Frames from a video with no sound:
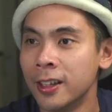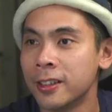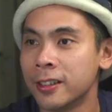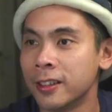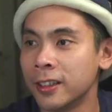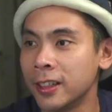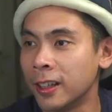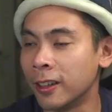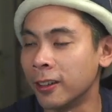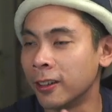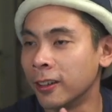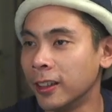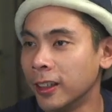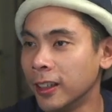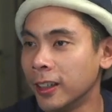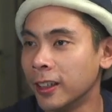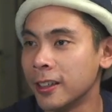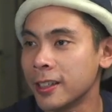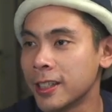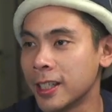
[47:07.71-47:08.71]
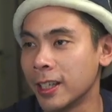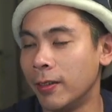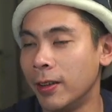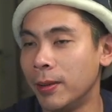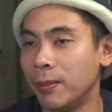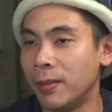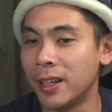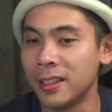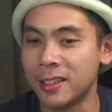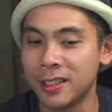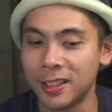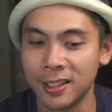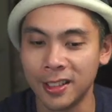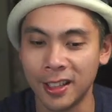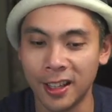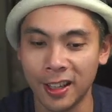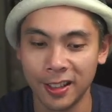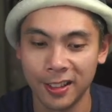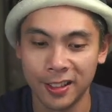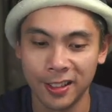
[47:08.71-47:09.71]
So yeah, earlier someone mentioned
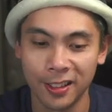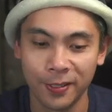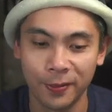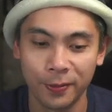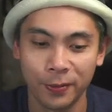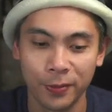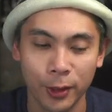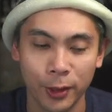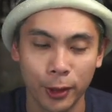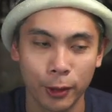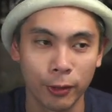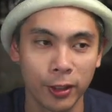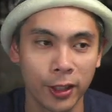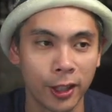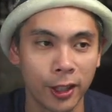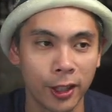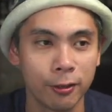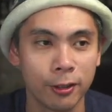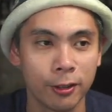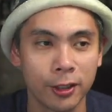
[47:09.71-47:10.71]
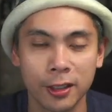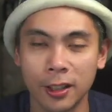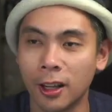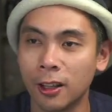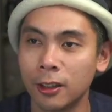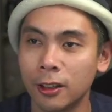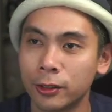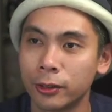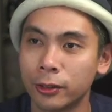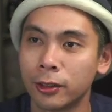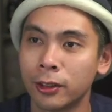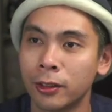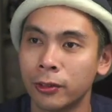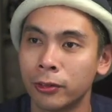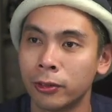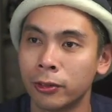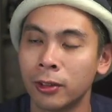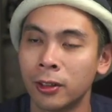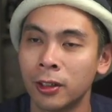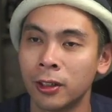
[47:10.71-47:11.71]
that $300
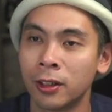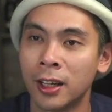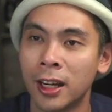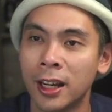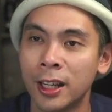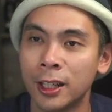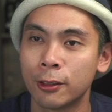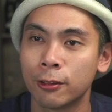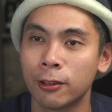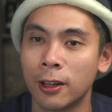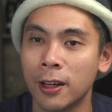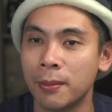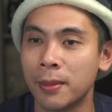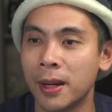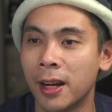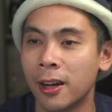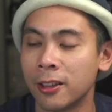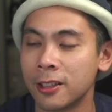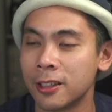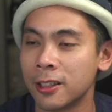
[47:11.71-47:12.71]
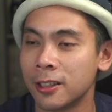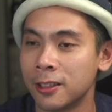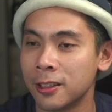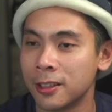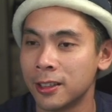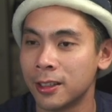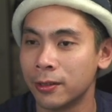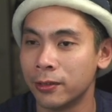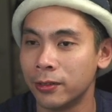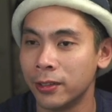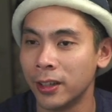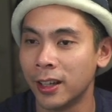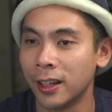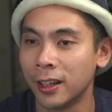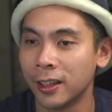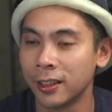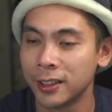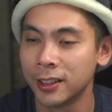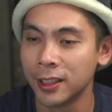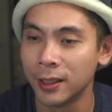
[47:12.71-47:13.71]
for a tray mount such as the
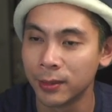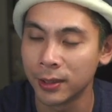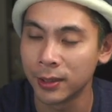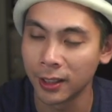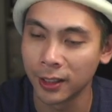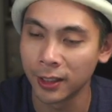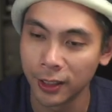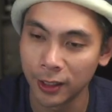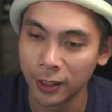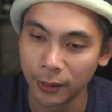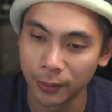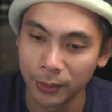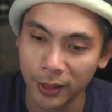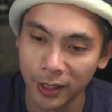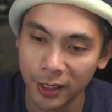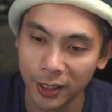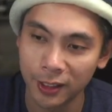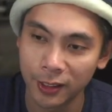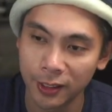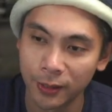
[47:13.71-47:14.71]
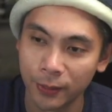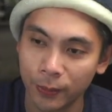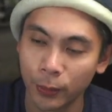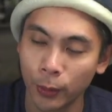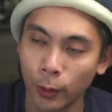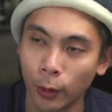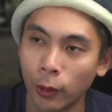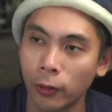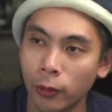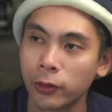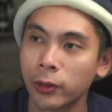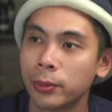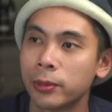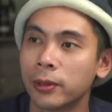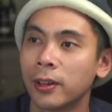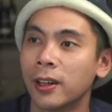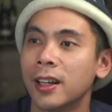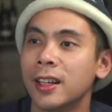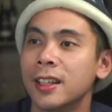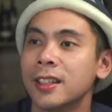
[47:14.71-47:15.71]
Fjell seems a little bit
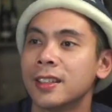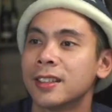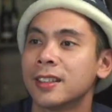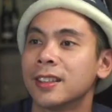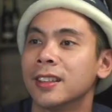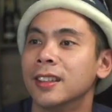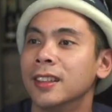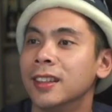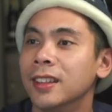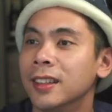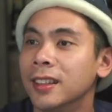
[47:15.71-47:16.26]
overpriced.